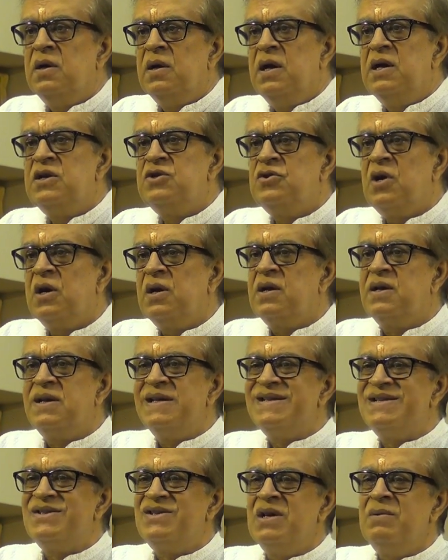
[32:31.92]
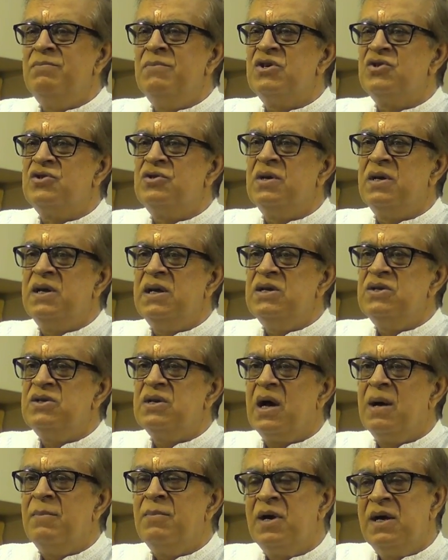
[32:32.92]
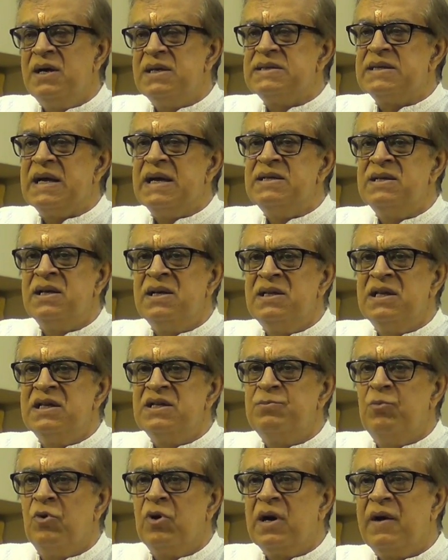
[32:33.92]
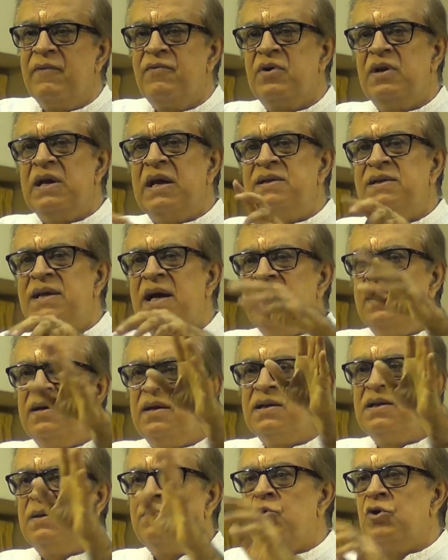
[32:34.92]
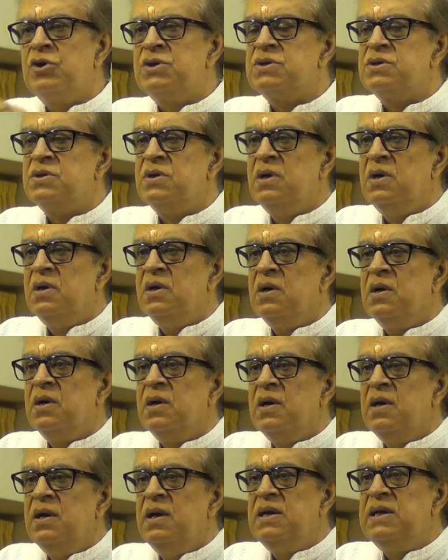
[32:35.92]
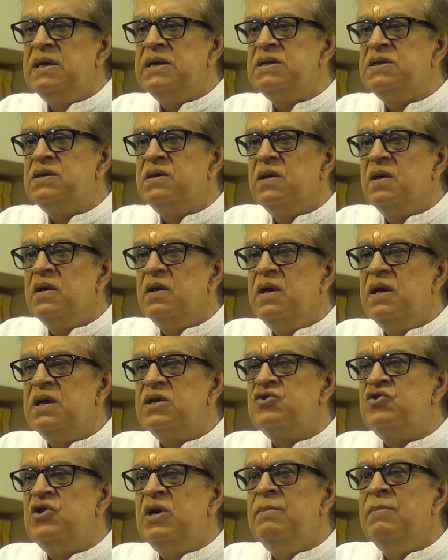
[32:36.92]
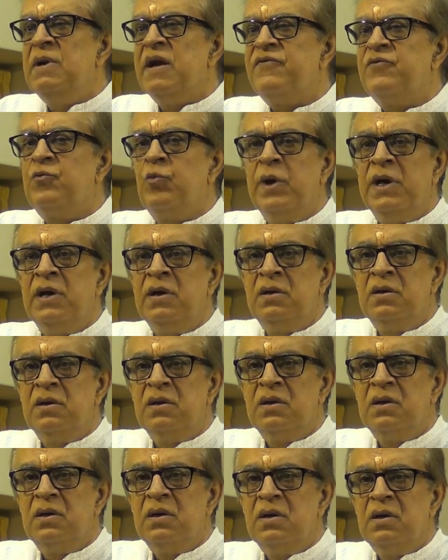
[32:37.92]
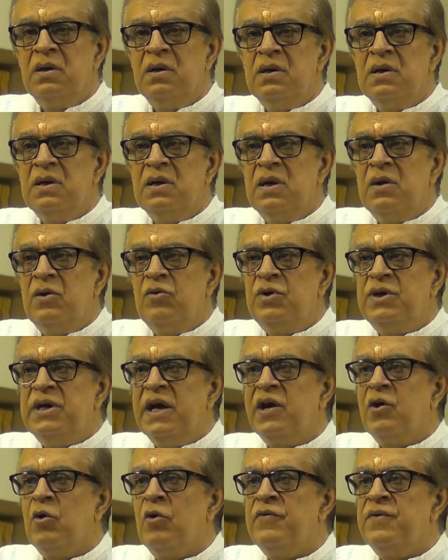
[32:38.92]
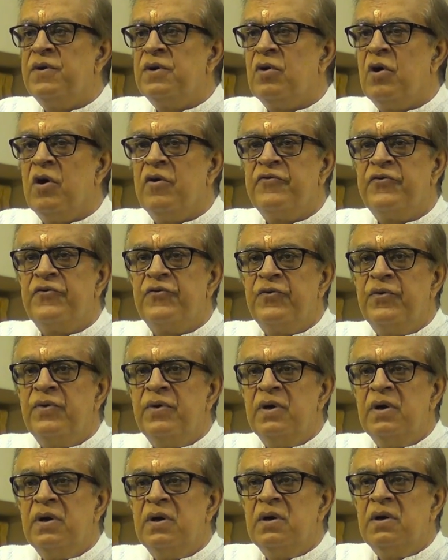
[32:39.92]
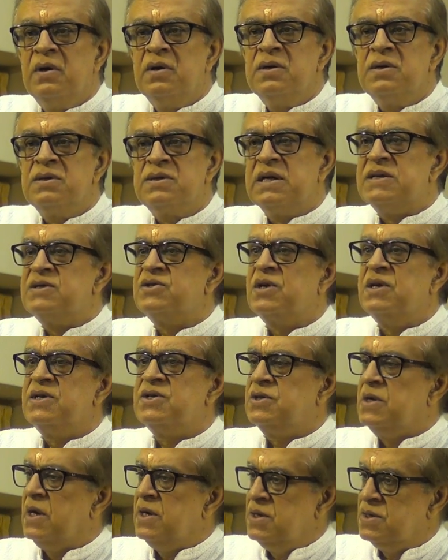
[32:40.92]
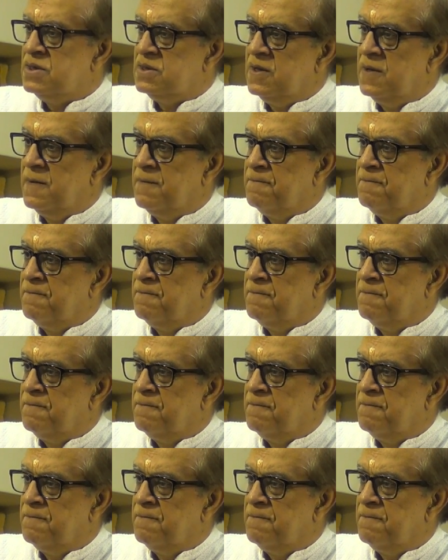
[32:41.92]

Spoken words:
It's not Christian missionaries I'm criticizing in this book. I've done that in other books. It is extreme left-wing takeover of Sanskrit studies.